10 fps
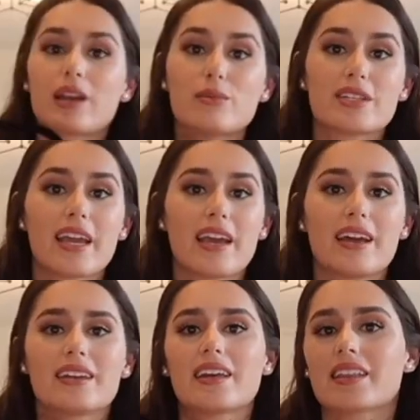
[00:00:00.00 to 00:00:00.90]
when I'm
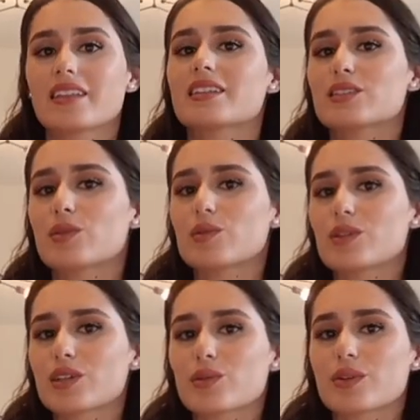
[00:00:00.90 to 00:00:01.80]
tan, I think this one will
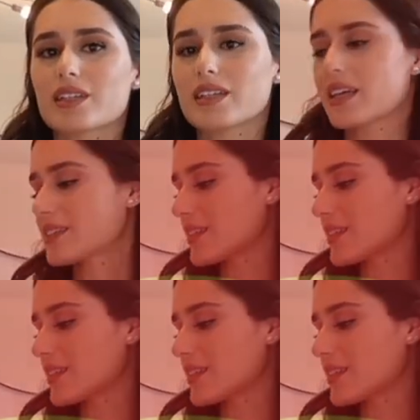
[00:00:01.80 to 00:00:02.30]
look really nice